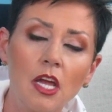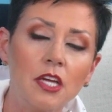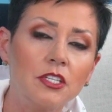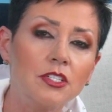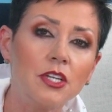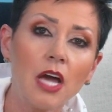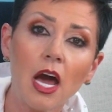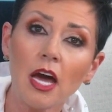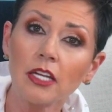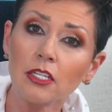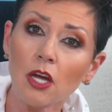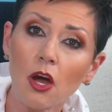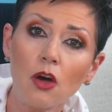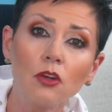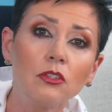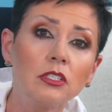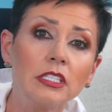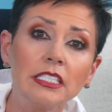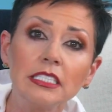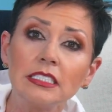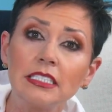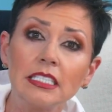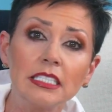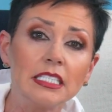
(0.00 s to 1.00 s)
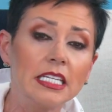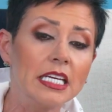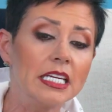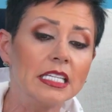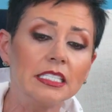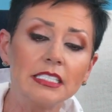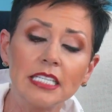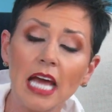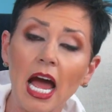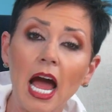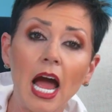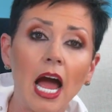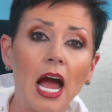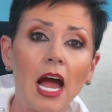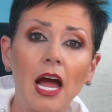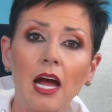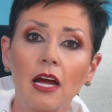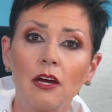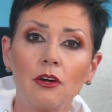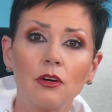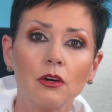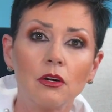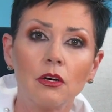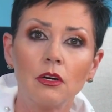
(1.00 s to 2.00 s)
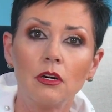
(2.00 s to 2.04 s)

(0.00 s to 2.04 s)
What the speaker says: not only did He die